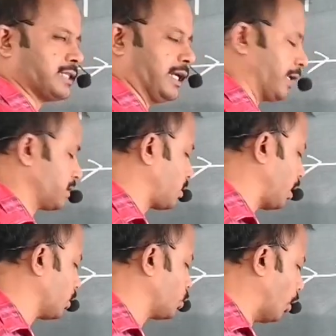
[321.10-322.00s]
cylinder is
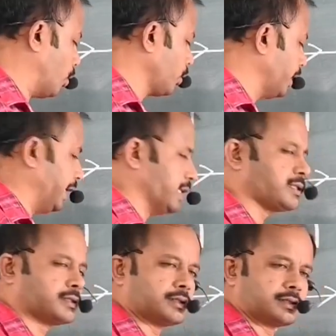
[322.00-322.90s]
called core. It
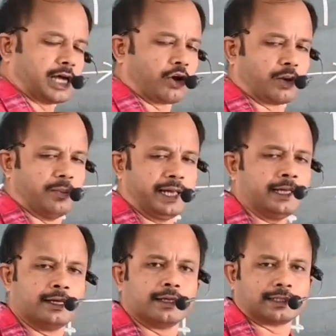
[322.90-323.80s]
is surrounded
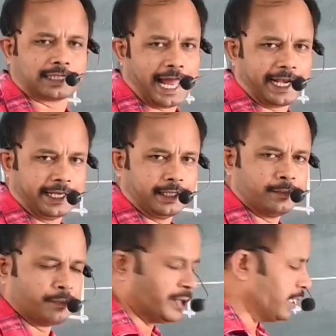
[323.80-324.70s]
by
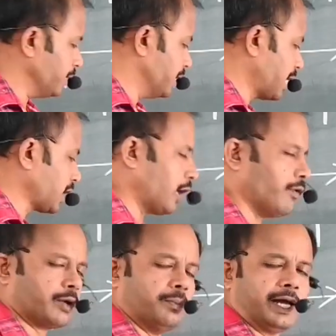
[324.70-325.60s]
cladding. These are
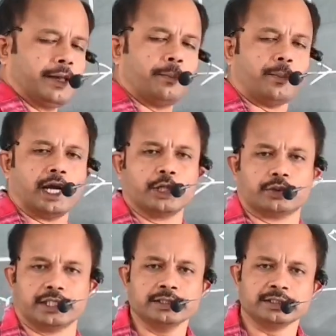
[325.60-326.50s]
covered by
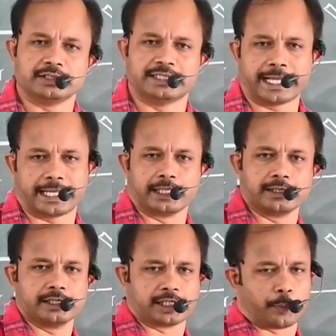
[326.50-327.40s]
polyurethane
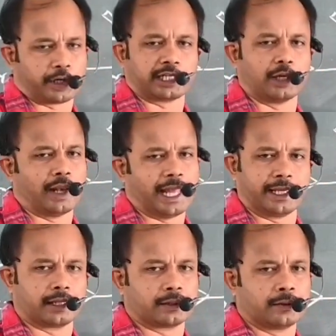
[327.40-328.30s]
jacket. It's a protective
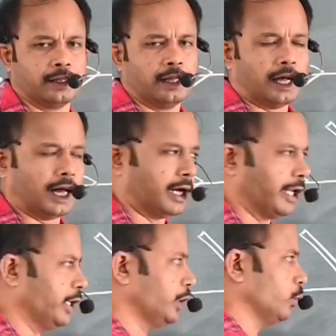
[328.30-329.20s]
layer.
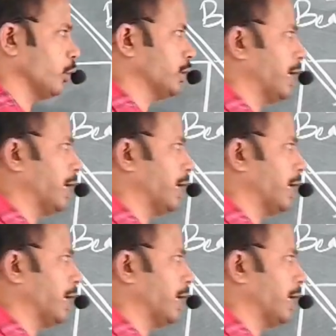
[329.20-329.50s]
Already you know